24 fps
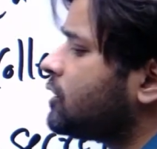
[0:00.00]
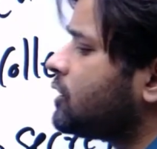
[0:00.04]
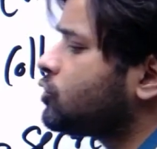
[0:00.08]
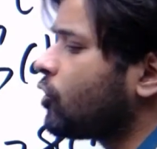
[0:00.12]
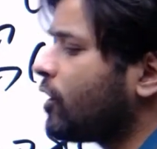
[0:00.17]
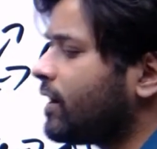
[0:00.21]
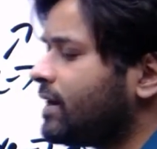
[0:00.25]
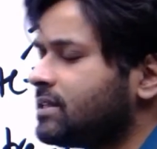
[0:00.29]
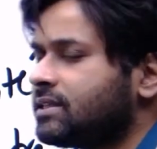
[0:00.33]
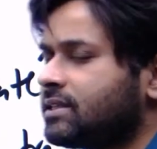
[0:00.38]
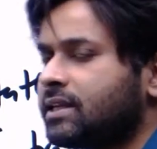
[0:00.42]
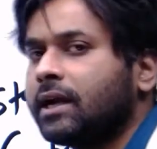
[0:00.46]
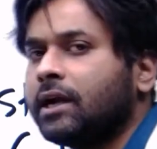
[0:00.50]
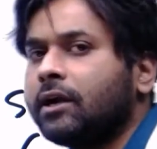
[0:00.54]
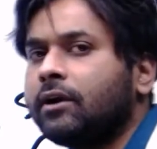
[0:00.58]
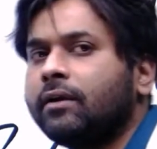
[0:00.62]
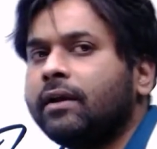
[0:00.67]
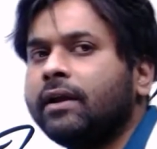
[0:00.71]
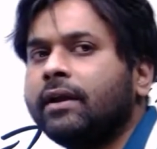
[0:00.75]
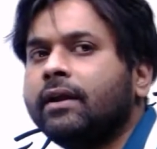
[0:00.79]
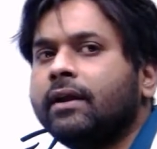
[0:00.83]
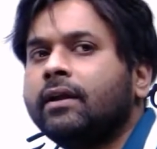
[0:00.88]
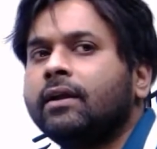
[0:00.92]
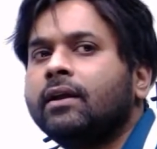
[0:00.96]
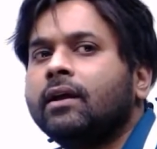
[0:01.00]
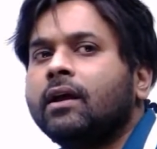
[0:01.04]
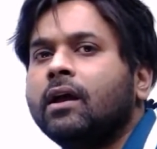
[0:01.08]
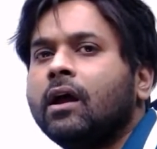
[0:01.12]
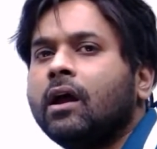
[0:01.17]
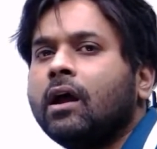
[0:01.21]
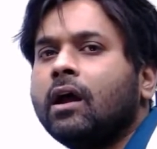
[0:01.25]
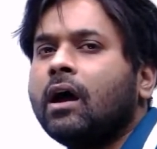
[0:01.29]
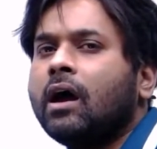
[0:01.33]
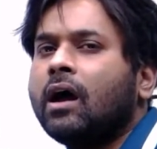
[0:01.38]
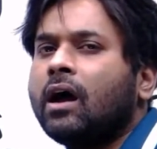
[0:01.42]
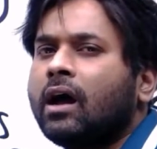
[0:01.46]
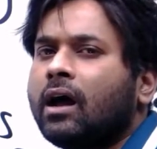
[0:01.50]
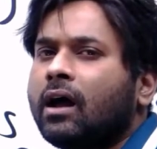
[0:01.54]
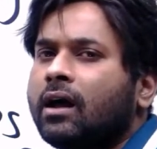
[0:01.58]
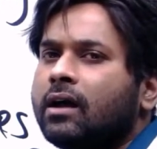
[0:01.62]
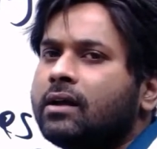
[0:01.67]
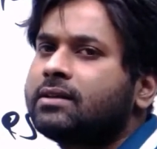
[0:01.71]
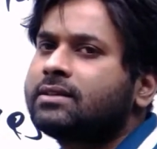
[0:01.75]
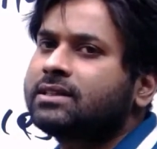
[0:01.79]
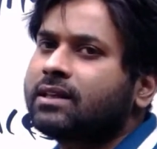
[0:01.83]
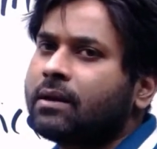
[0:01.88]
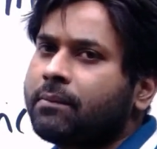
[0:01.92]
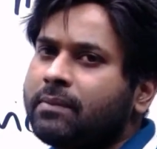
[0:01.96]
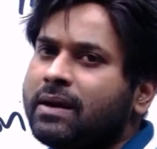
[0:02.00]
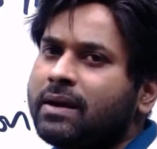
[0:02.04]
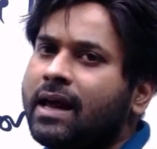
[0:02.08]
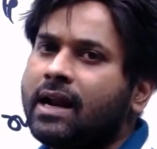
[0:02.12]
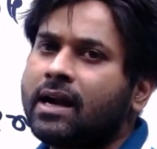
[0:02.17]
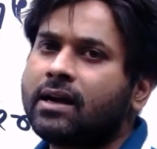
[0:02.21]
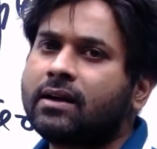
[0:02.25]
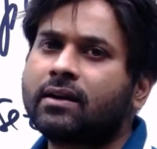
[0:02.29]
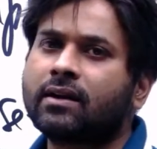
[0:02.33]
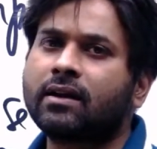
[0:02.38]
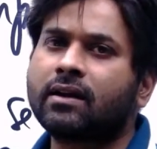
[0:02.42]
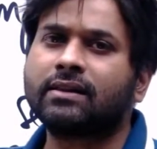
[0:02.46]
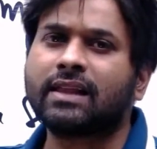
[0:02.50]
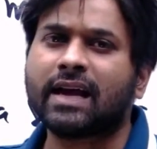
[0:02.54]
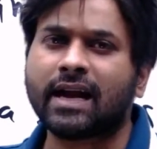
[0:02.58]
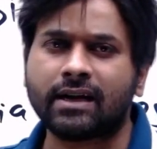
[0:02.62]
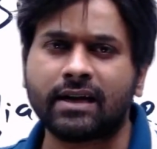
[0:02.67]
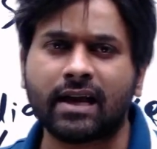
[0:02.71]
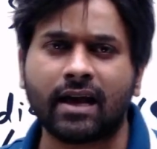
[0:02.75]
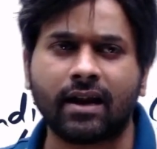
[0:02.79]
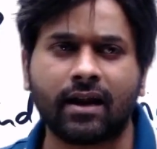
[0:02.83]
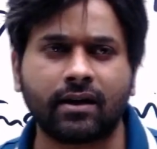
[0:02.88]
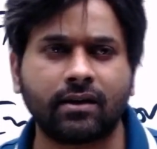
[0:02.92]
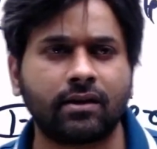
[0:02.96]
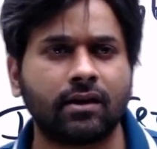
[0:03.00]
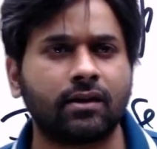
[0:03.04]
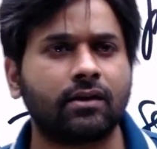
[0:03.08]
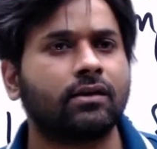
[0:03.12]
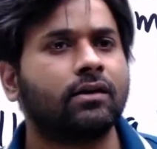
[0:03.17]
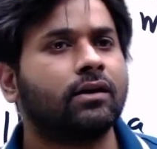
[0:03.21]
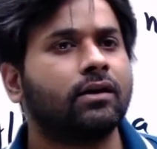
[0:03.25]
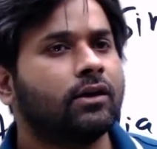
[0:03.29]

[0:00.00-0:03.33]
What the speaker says: joint secretary, some director, that director.